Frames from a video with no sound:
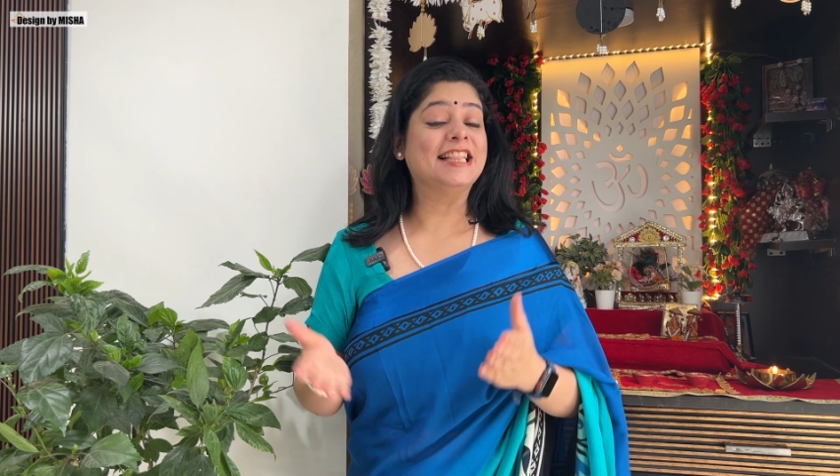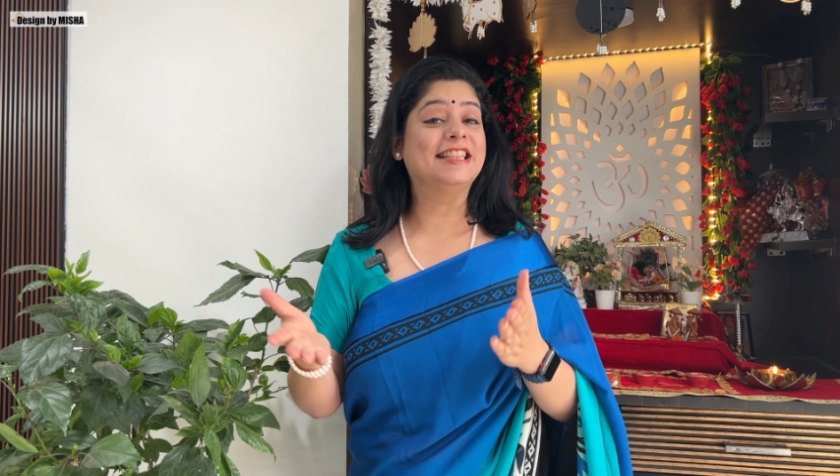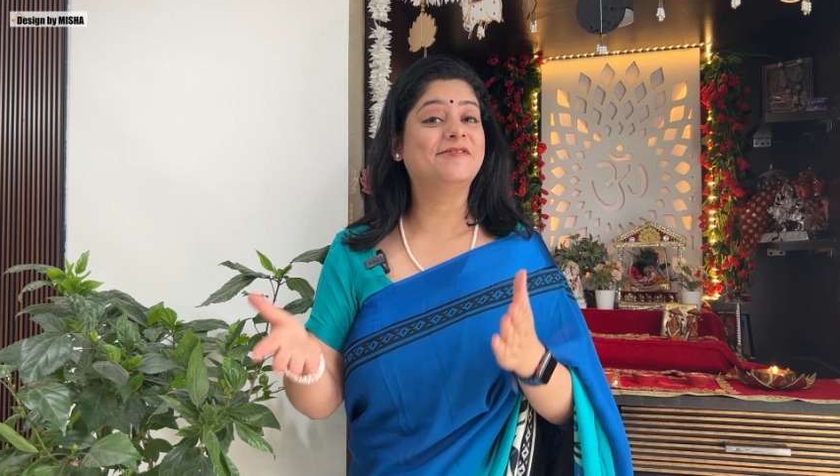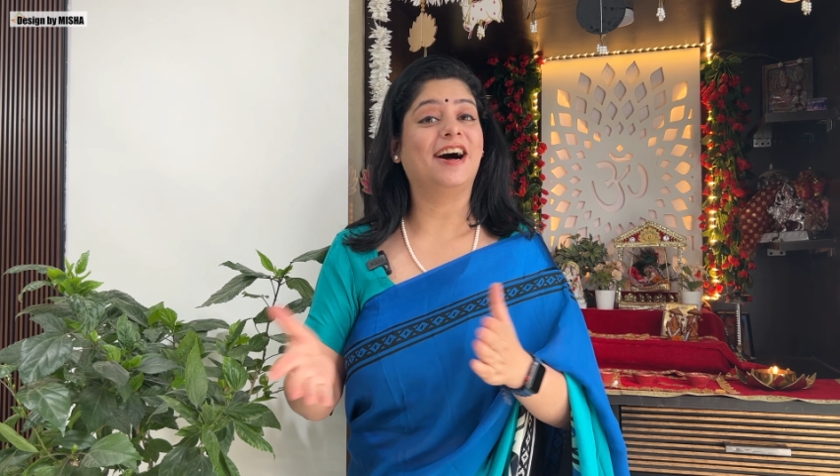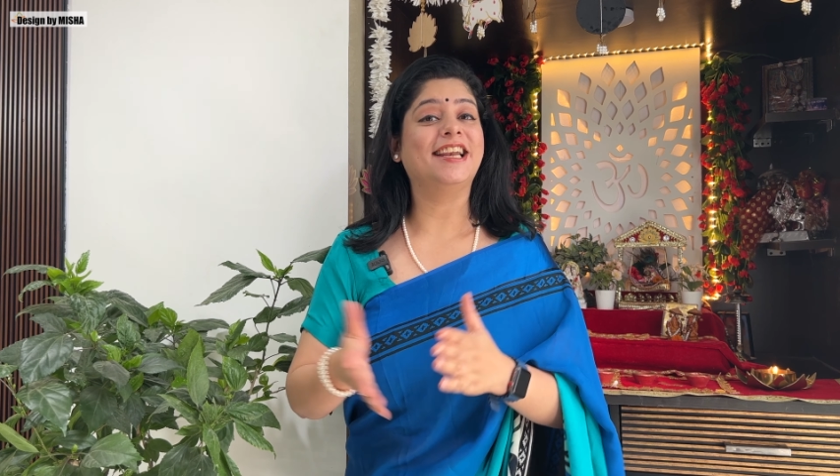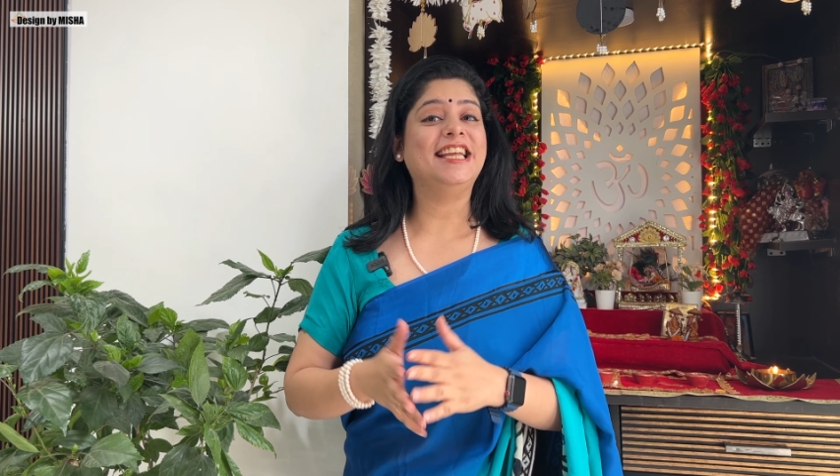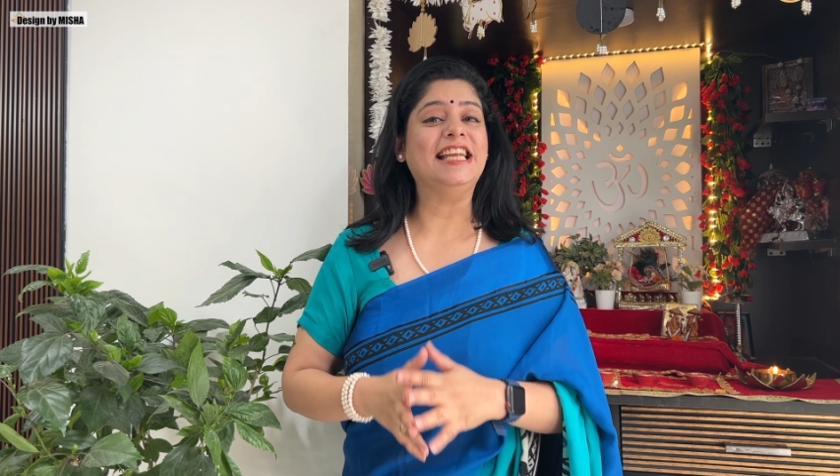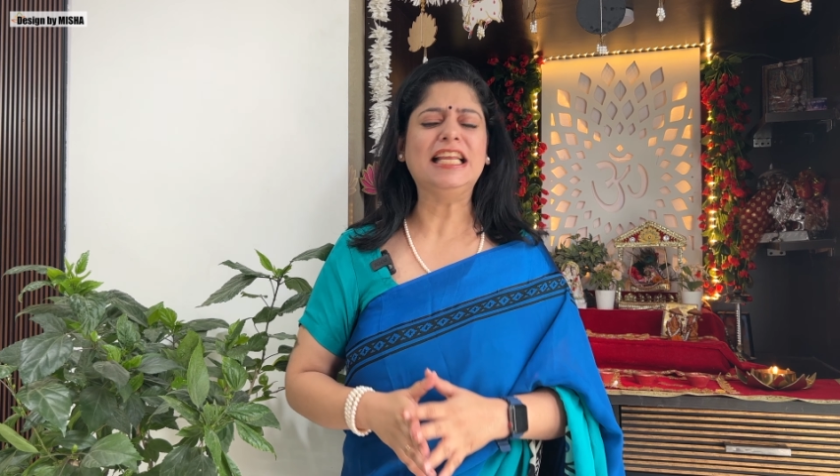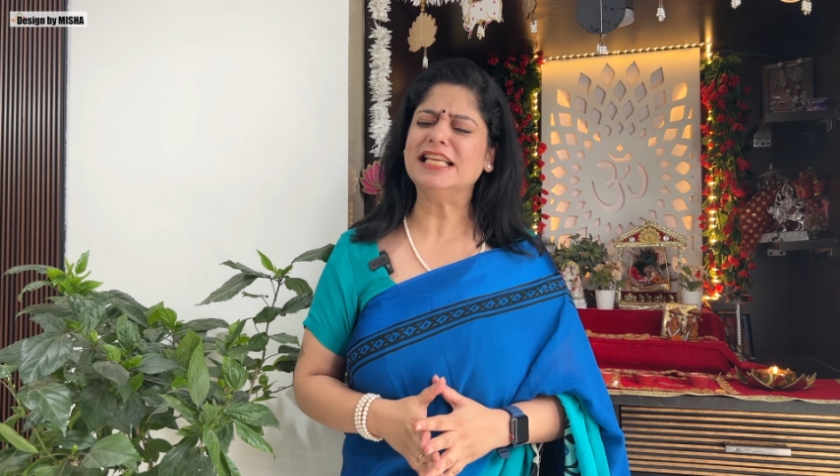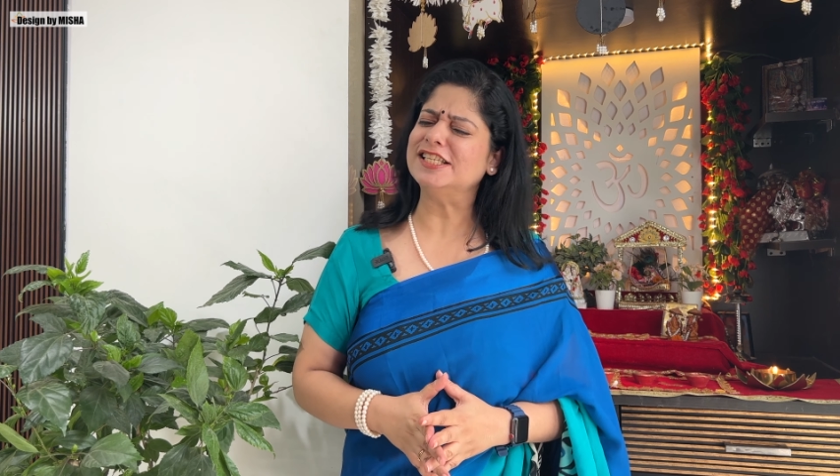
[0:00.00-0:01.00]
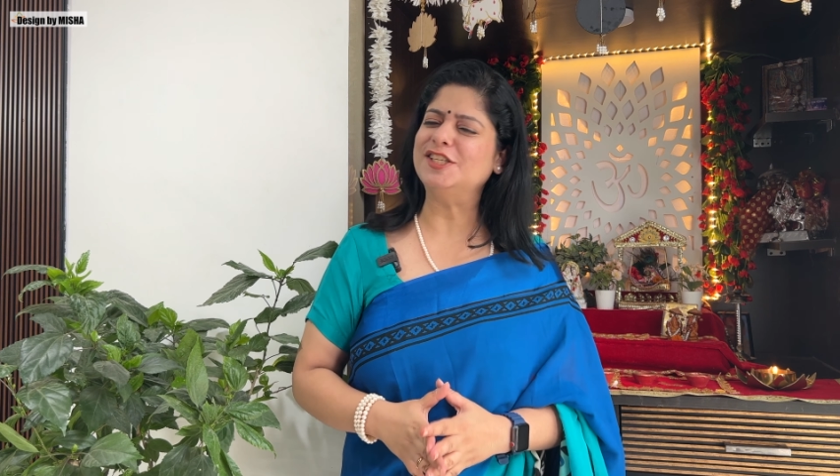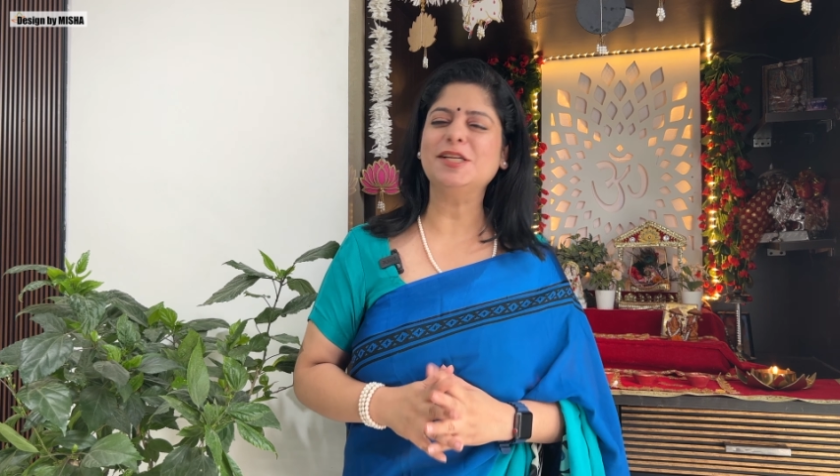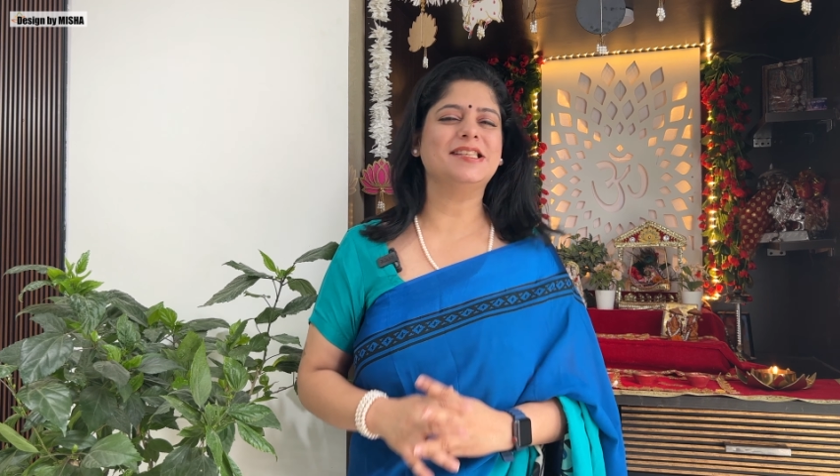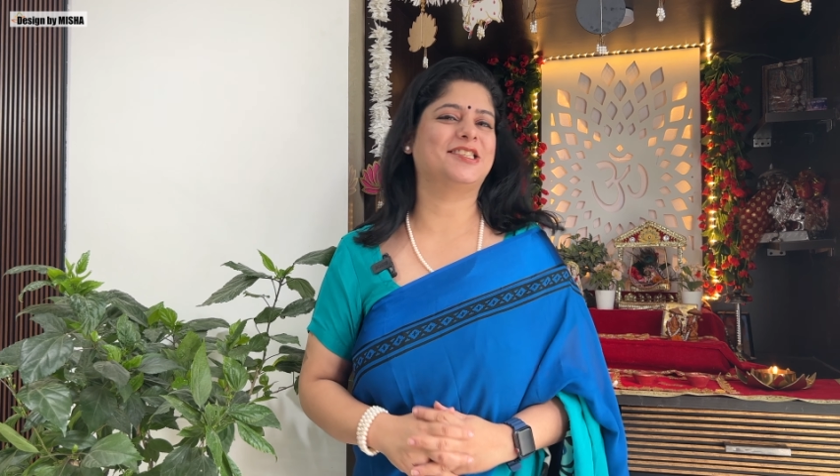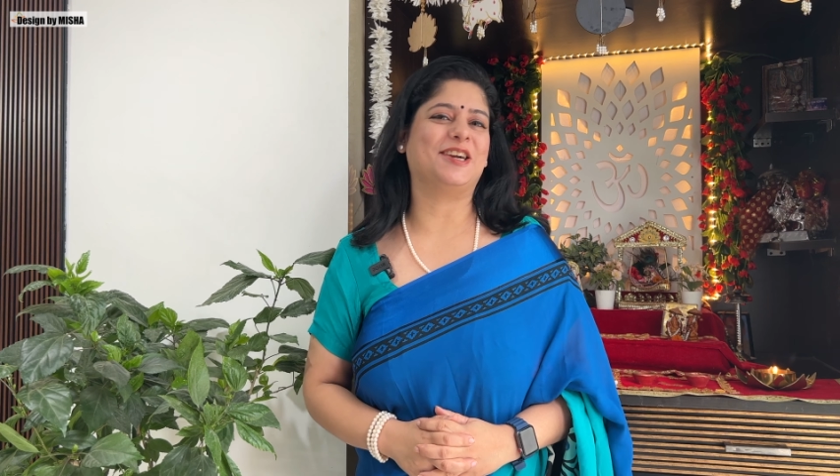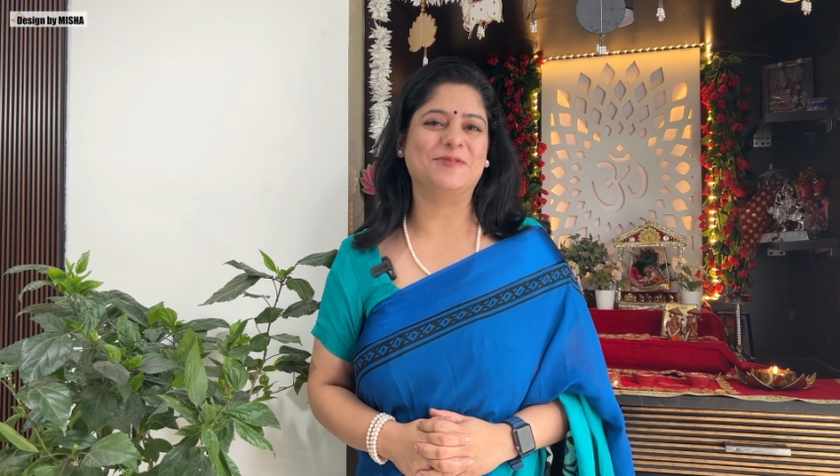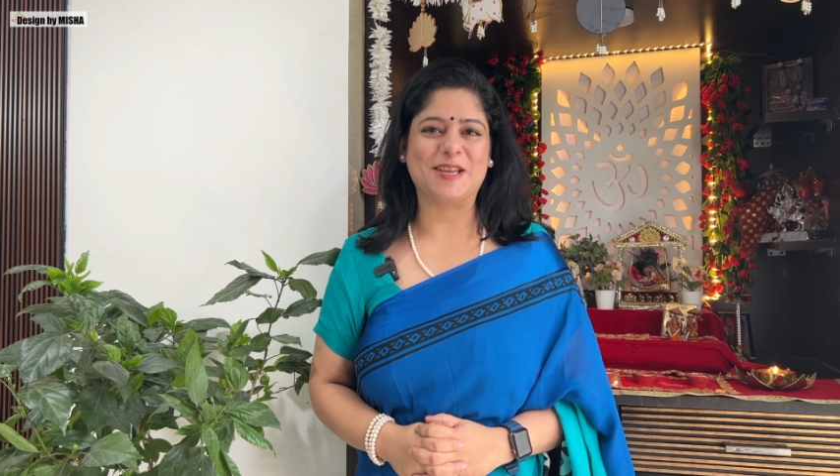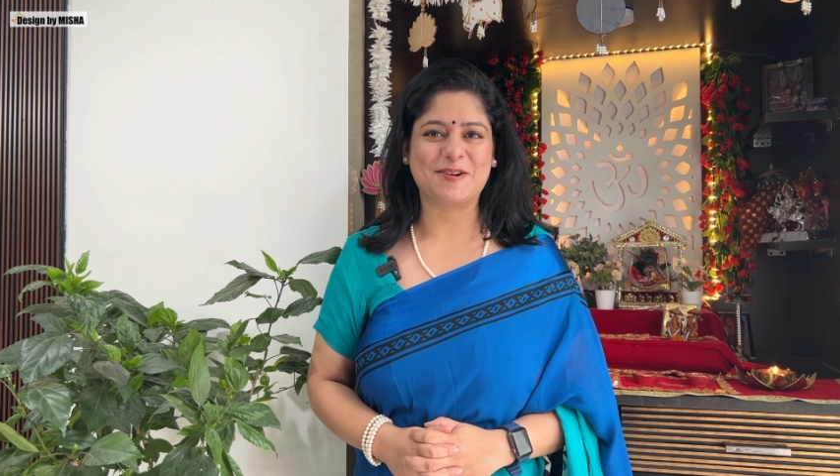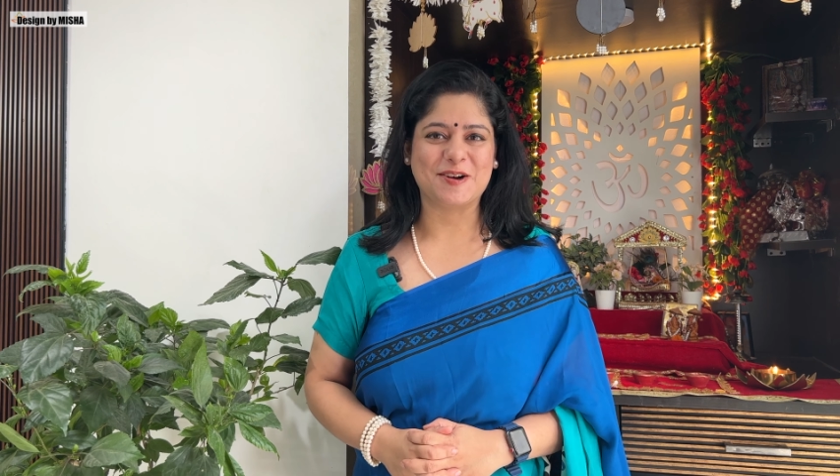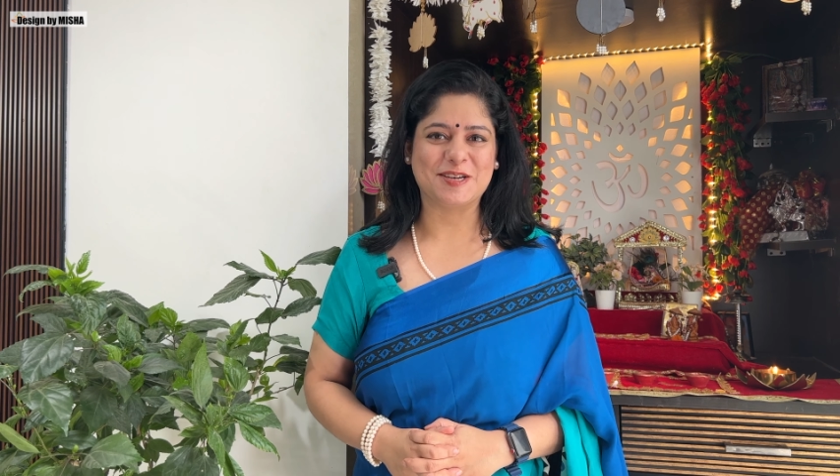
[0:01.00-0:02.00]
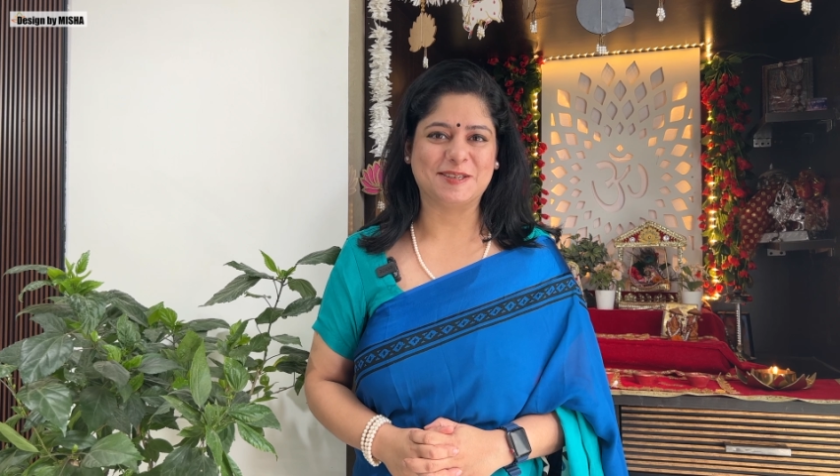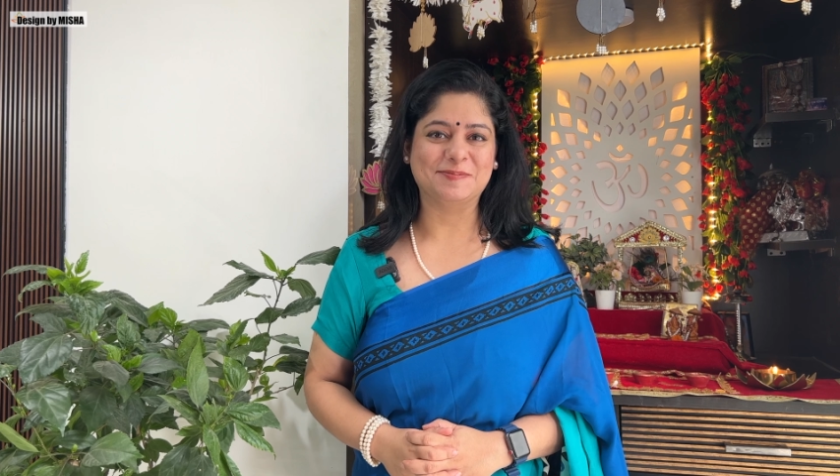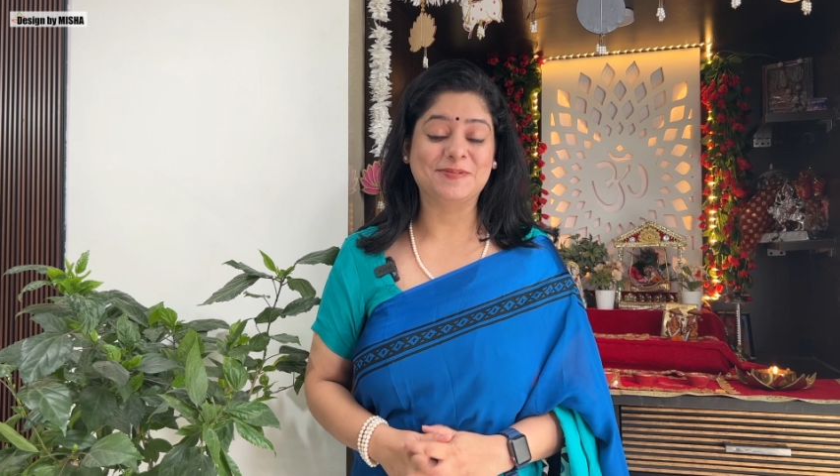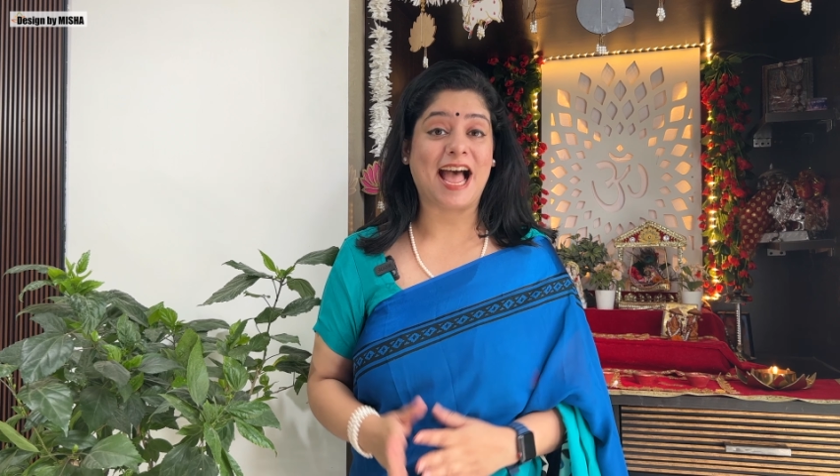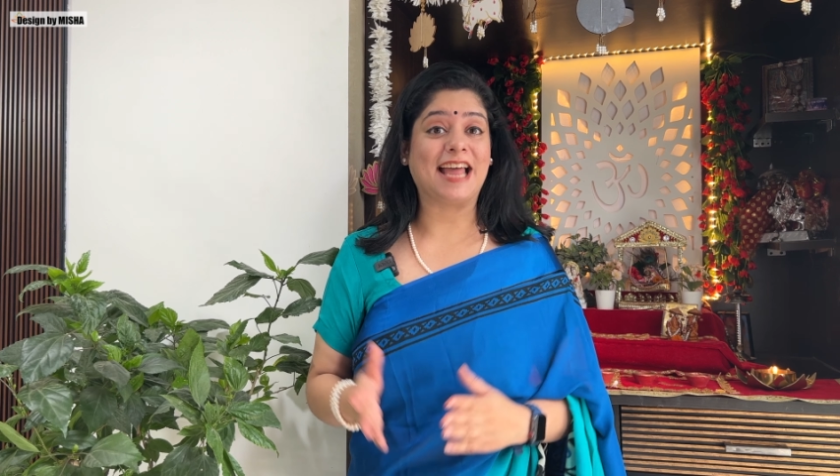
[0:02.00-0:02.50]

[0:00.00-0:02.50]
Diwali is just round the corner